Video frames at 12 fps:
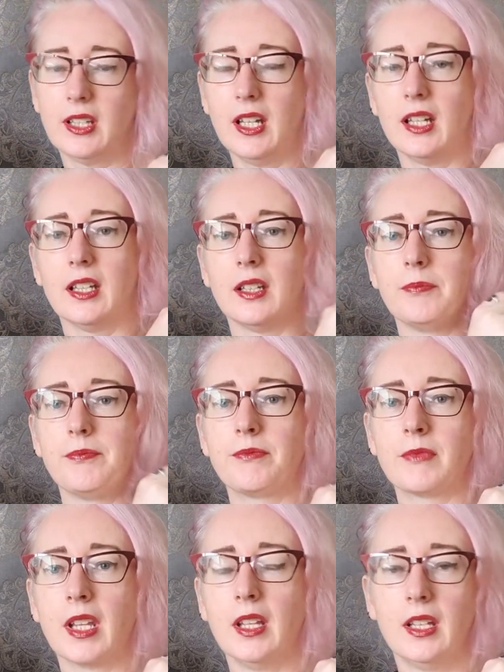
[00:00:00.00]

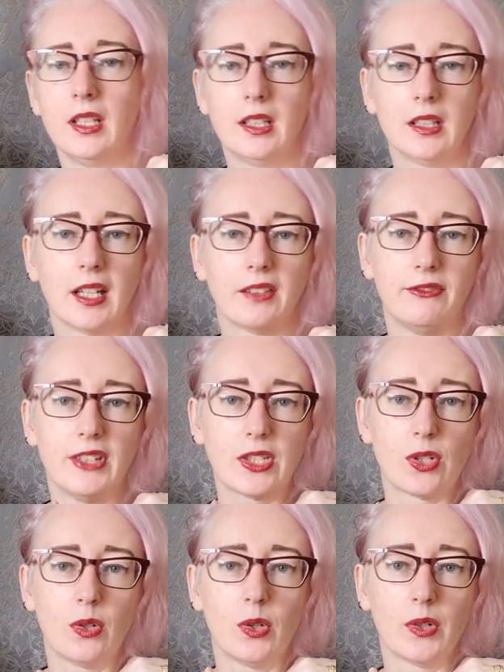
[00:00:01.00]
like
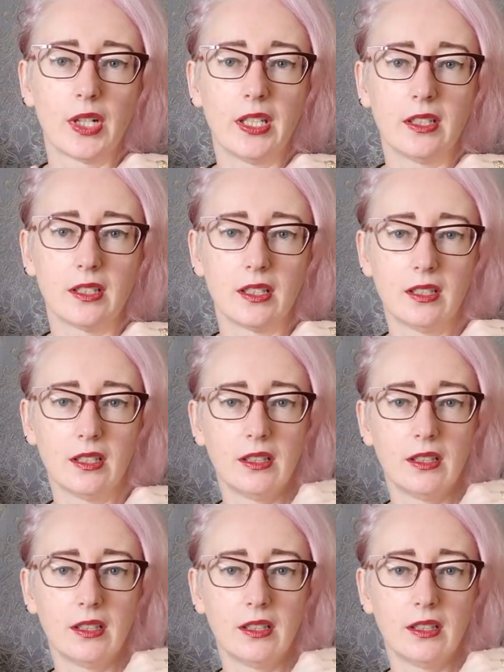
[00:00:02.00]
Victorian